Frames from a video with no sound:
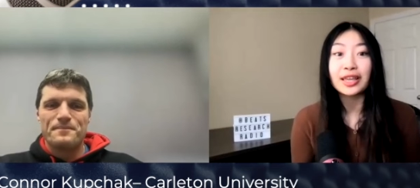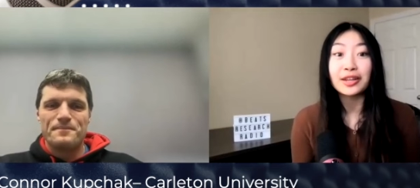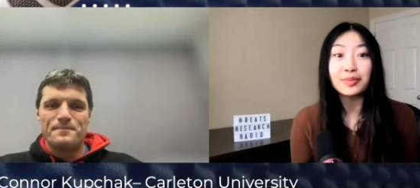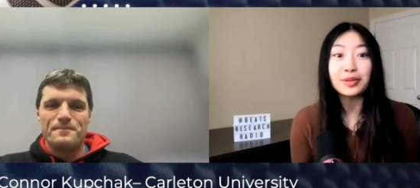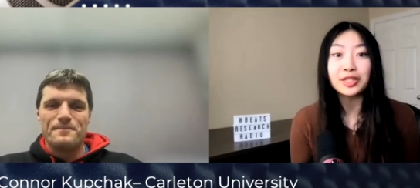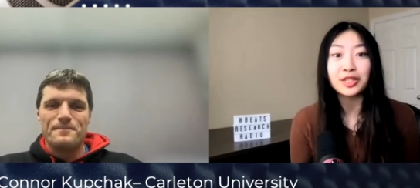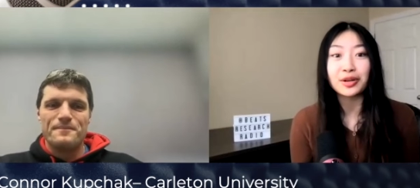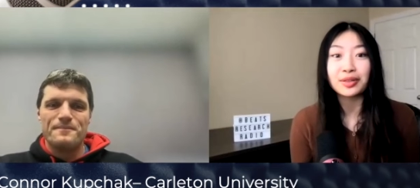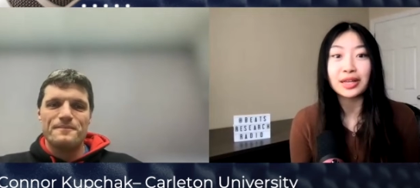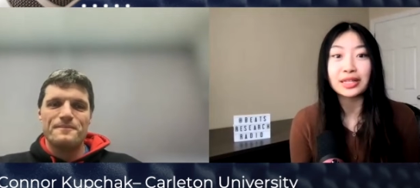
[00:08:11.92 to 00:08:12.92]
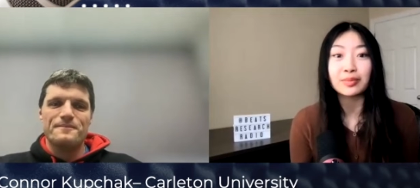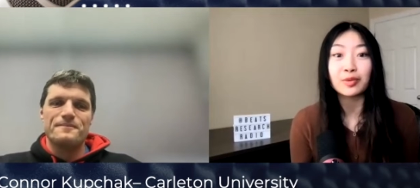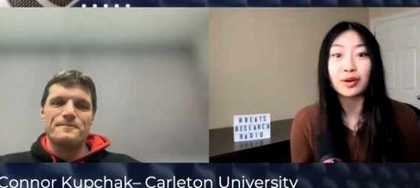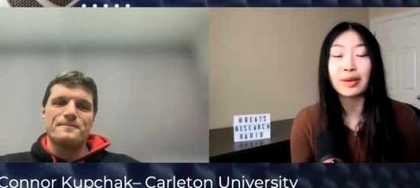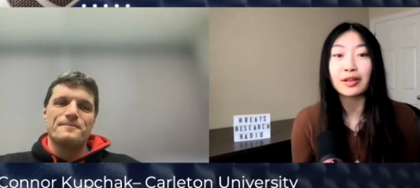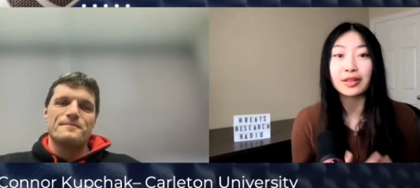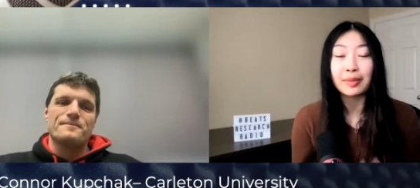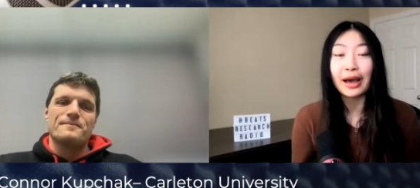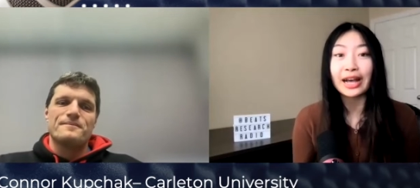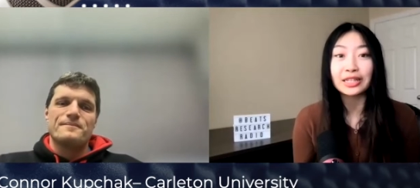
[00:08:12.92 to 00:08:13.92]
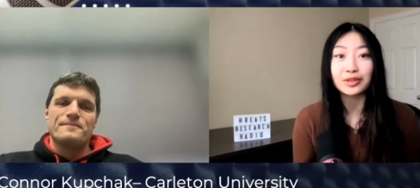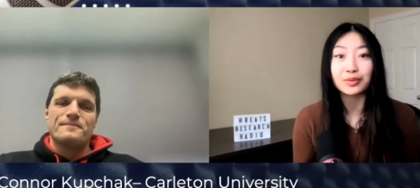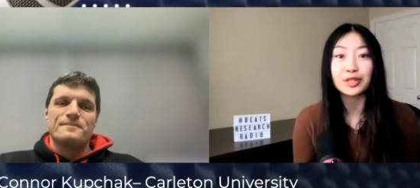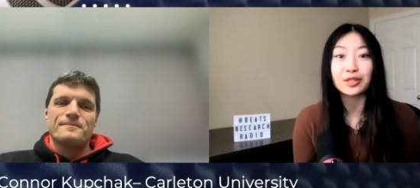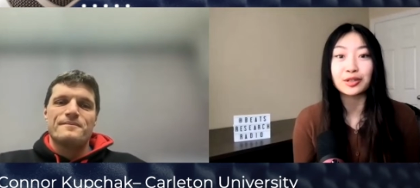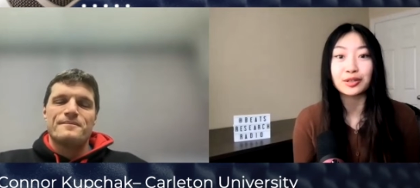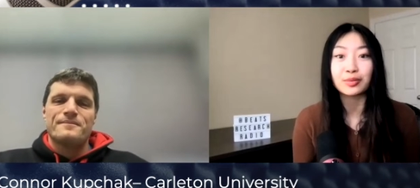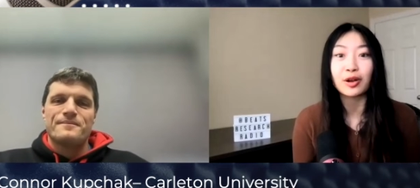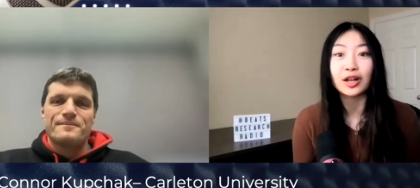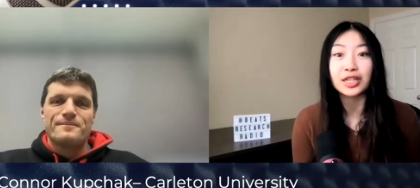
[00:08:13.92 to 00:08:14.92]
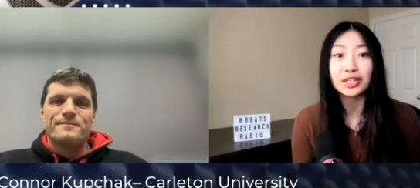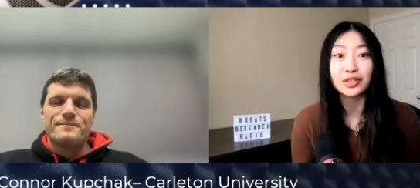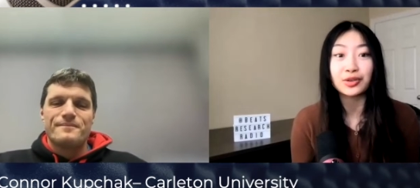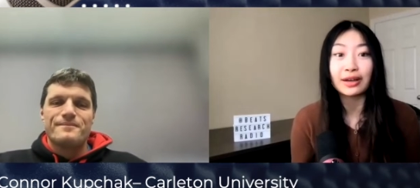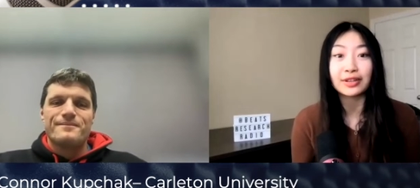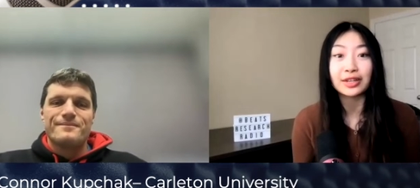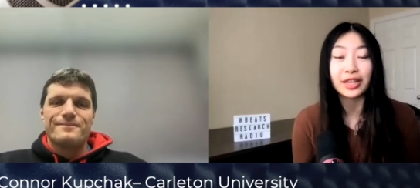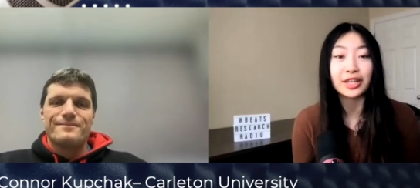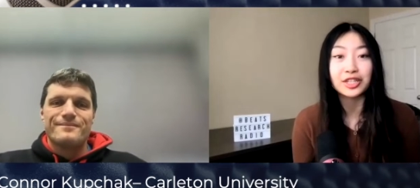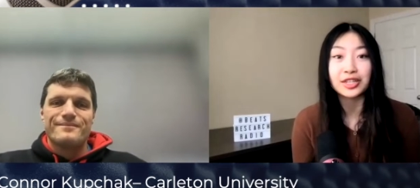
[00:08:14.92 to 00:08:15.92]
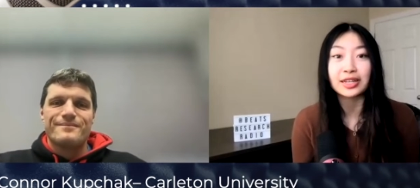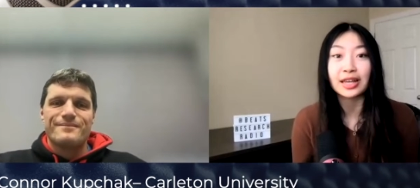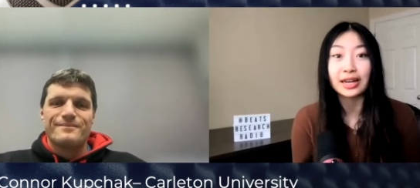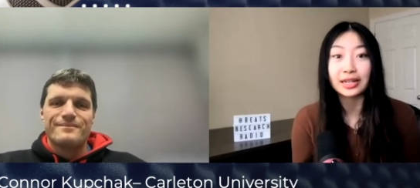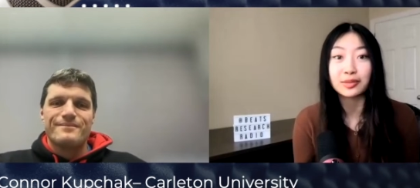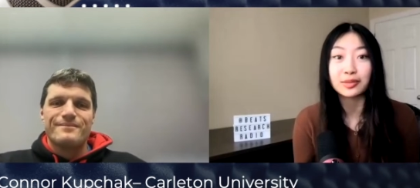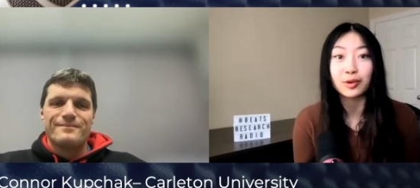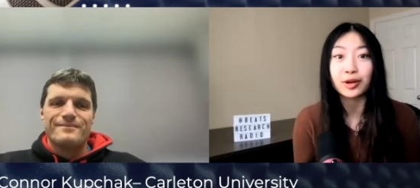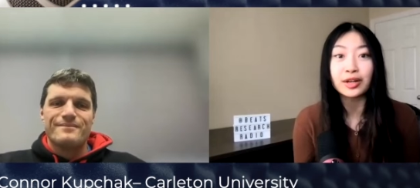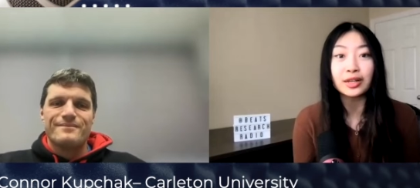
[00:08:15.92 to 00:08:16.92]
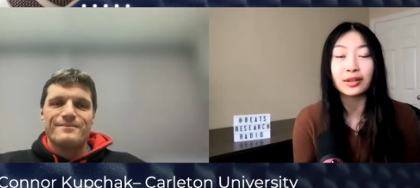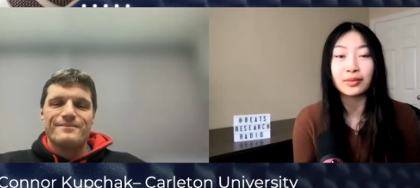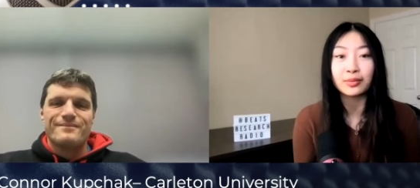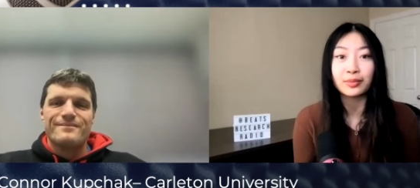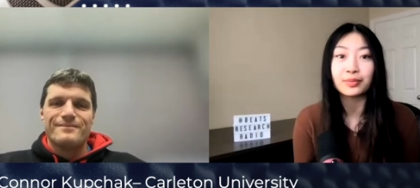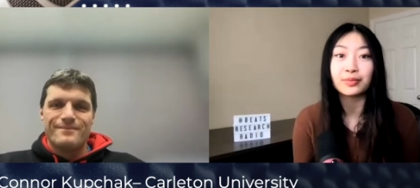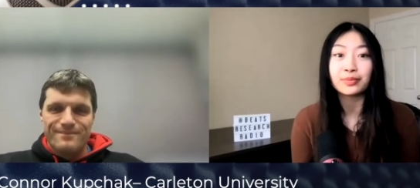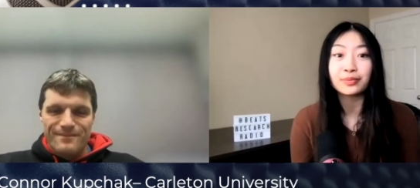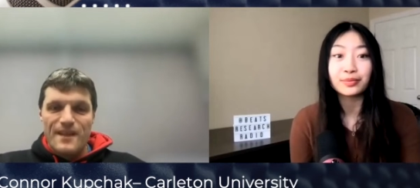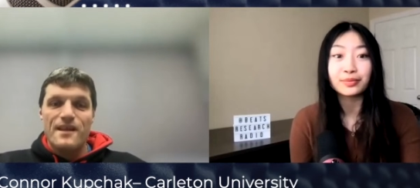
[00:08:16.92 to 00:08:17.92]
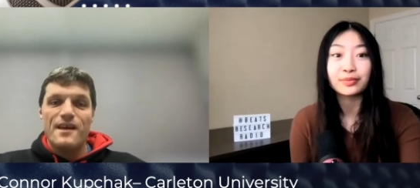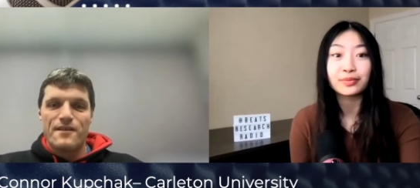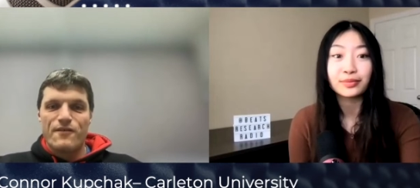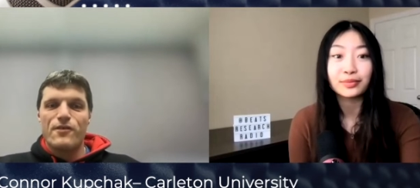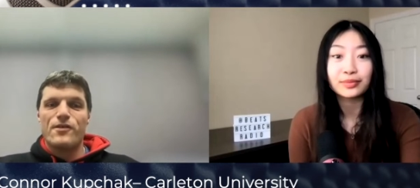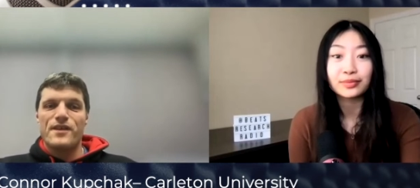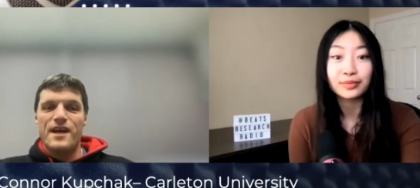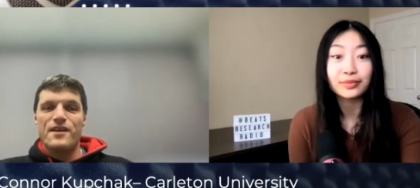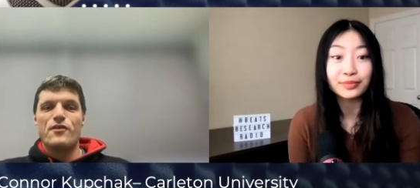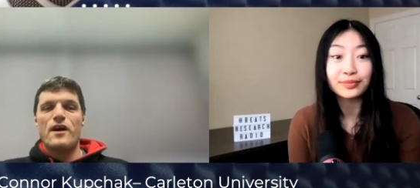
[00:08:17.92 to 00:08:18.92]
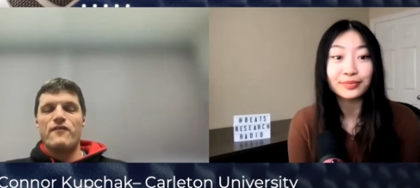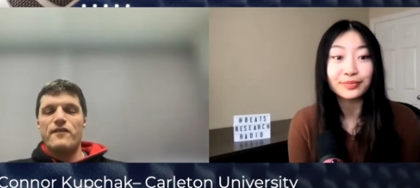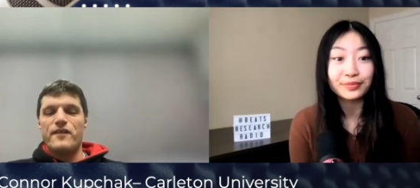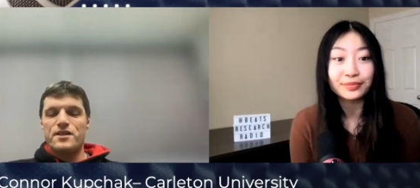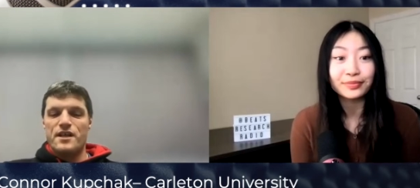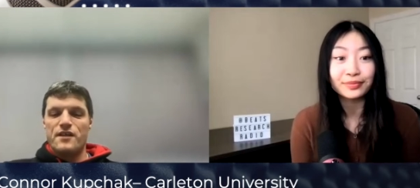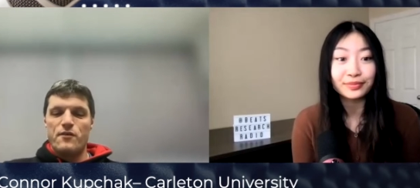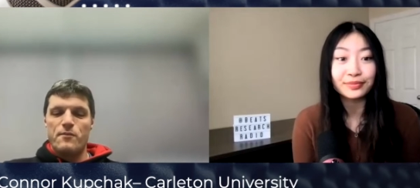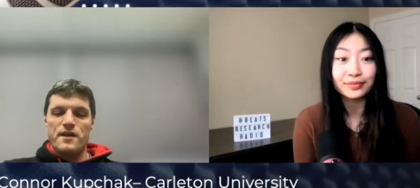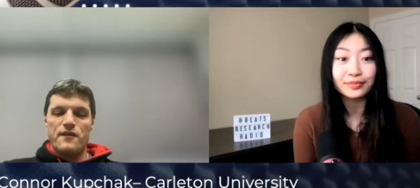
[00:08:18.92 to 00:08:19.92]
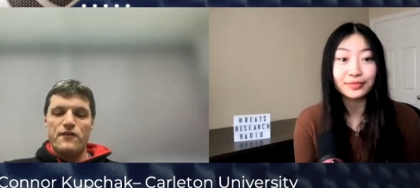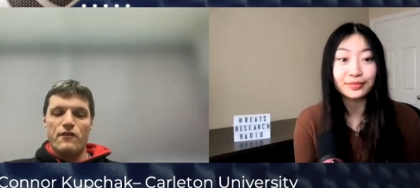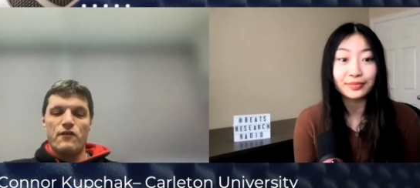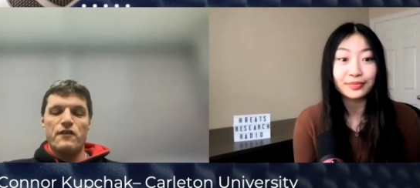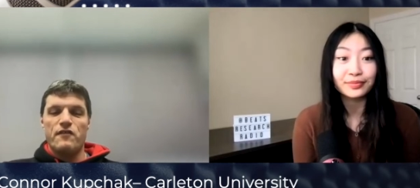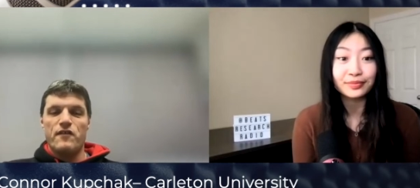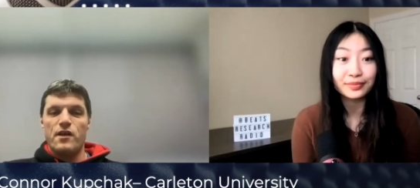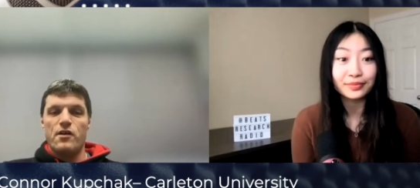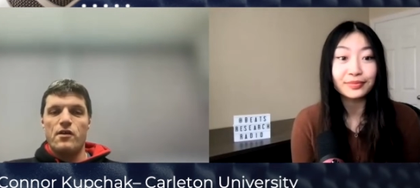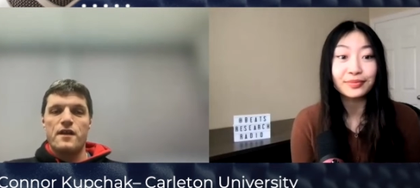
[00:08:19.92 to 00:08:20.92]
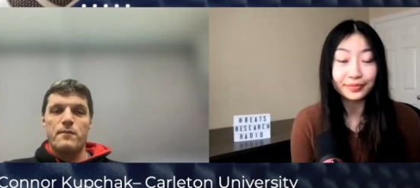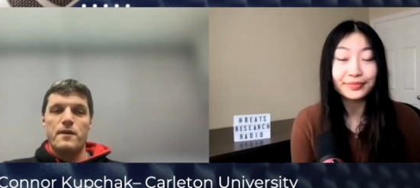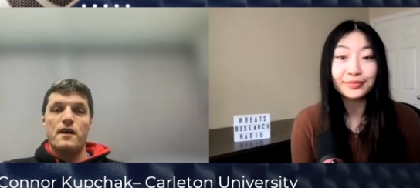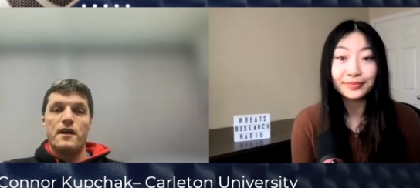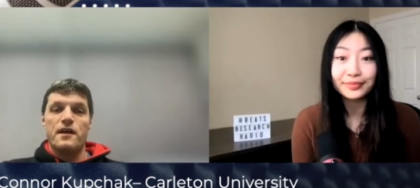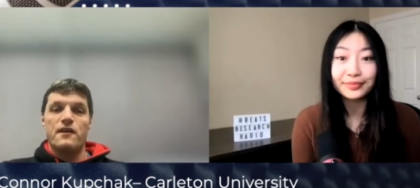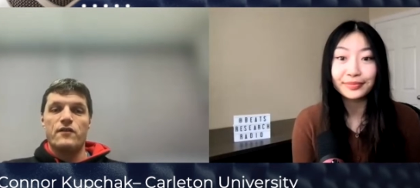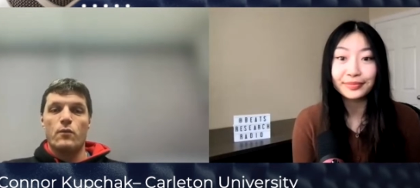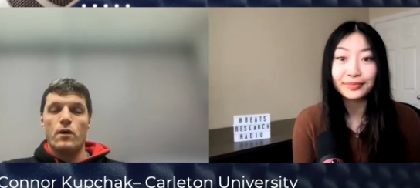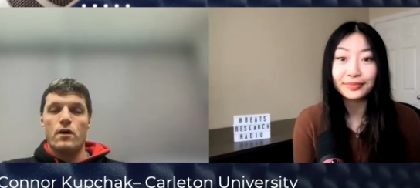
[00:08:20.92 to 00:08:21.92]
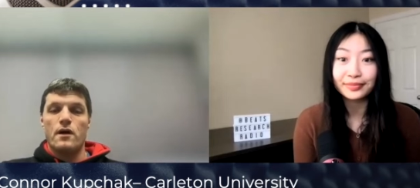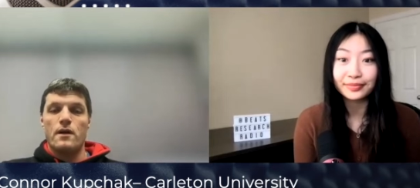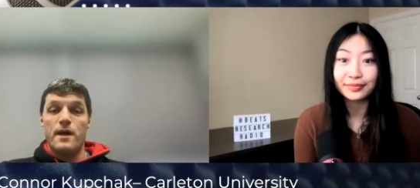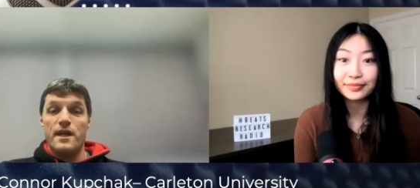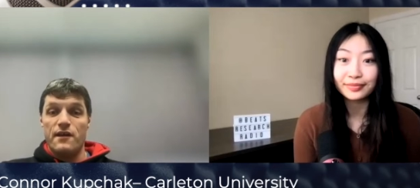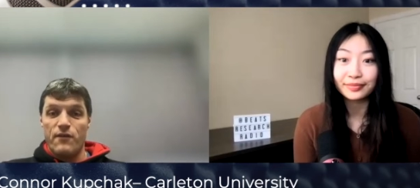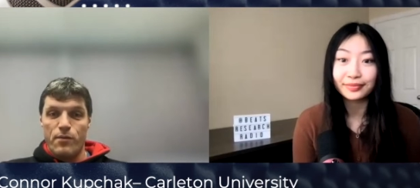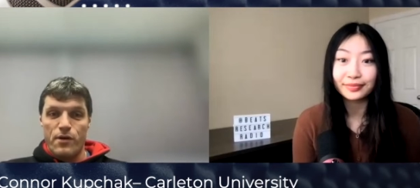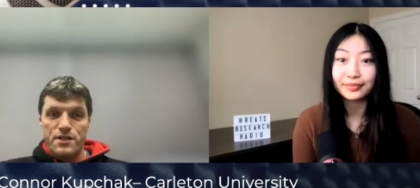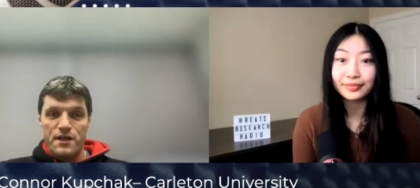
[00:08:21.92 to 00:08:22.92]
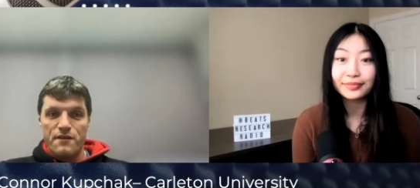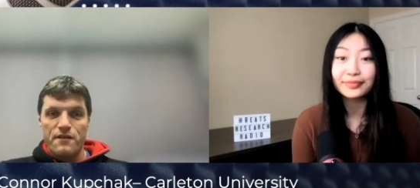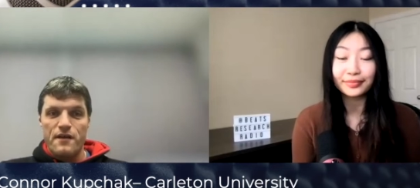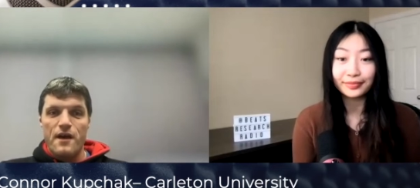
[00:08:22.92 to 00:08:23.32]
Speaker 1: can you please share with us more about the past research projects you have engaged in and explored?
Speaker 2: Yes, of course. Yeah. So I've, I've actually, so I've been in the field for 15 years. I've been lucky enough to work on many different projects.